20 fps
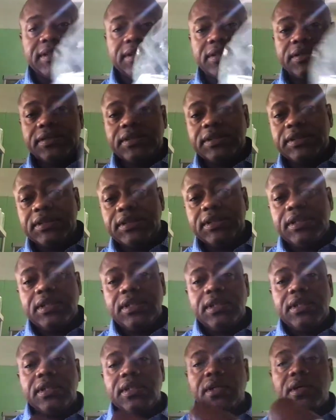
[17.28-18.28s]
on it.
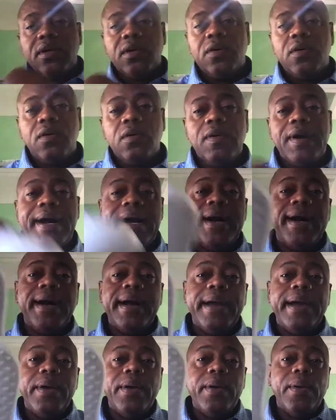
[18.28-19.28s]
No,
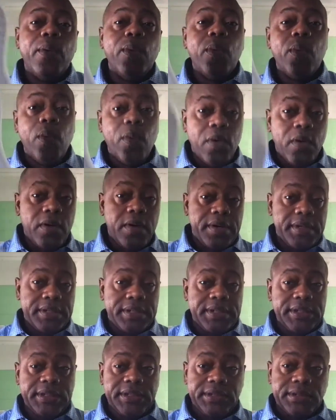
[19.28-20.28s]
I wore
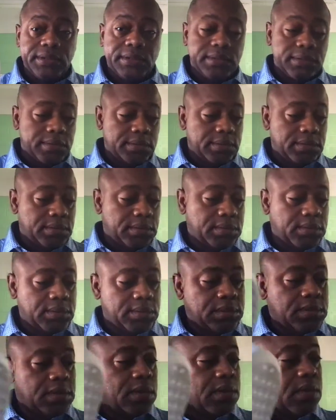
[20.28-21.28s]
these shoes.
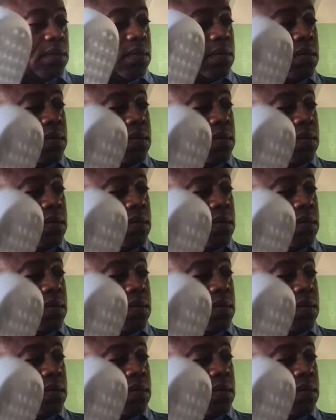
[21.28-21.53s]
So